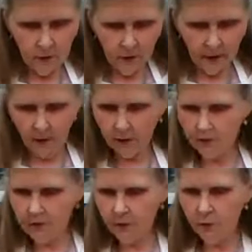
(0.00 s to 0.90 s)
might
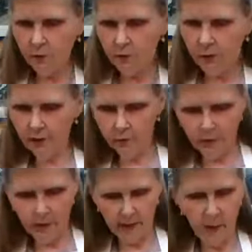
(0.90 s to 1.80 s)
also, your bakery
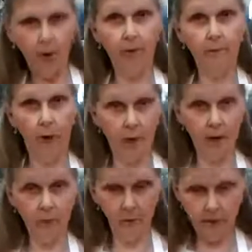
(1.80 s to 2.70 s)
might call it
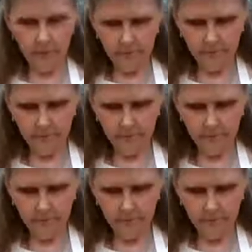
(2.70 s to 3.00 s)
pocket bread